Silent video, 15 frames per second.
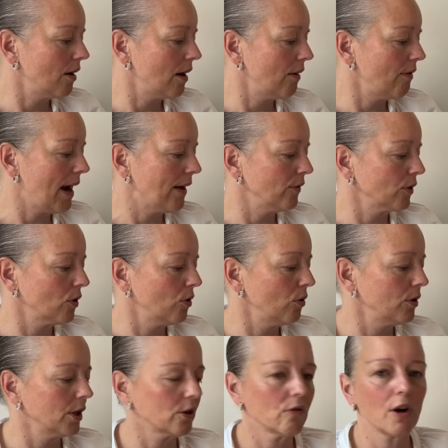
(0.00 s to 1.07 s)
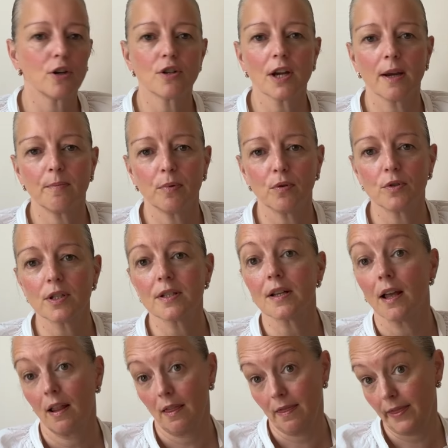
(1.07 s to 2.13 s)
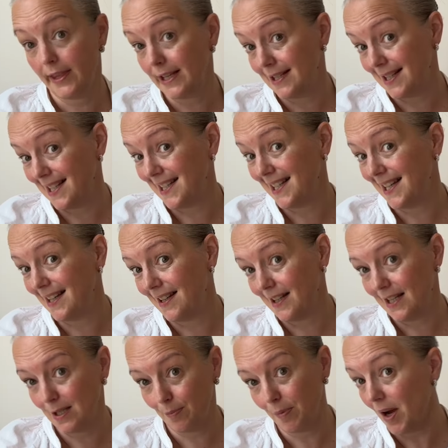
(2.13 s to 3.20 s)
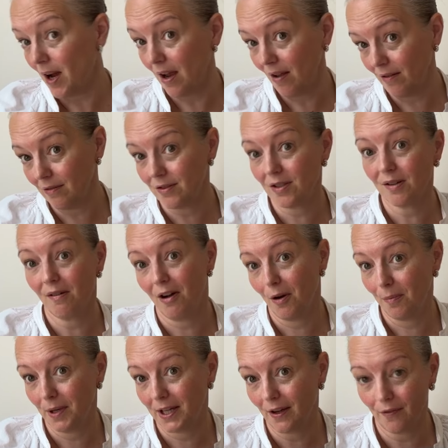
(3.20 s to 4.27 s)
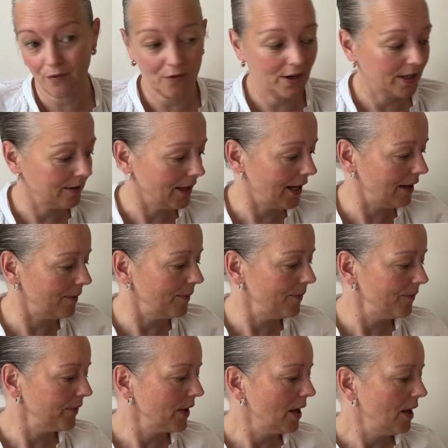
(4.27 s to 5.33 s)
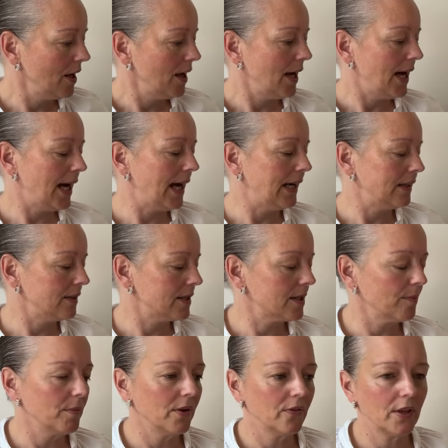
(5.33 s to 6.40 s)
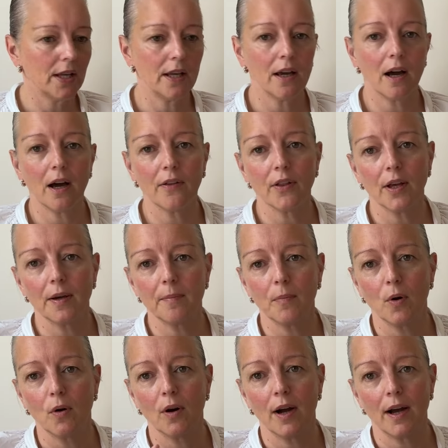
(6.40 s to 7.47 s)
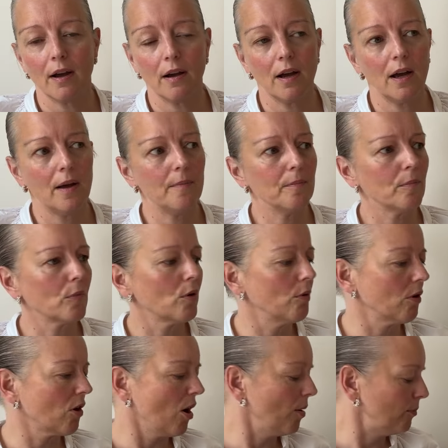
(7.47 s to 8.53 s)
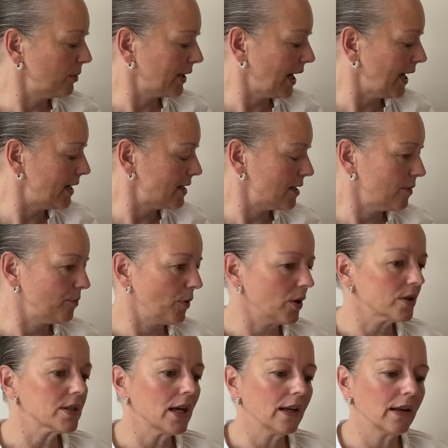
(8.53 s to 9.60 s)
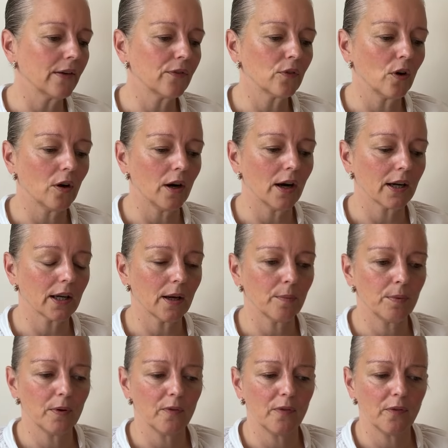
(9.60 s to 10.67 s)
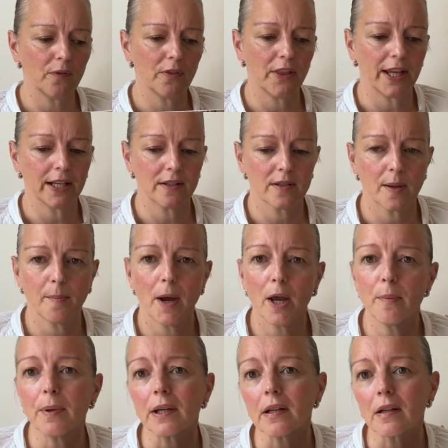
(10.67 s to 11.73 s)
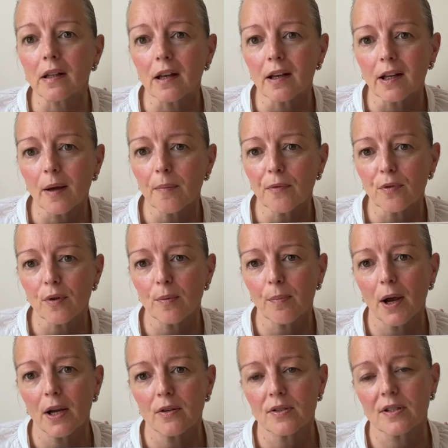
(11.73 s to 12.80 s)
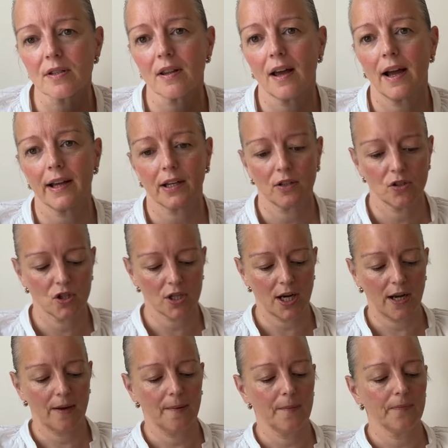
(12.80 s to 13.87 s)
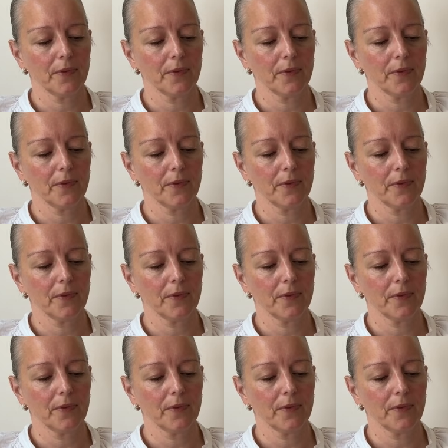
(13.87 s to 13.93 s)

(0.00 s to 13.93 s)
around the corner crochet borders, this is in this pile, so I'll be covering that. And some of the other more complicated books. And I've got a couple of things I'm hoping are going to come through the post that I can share.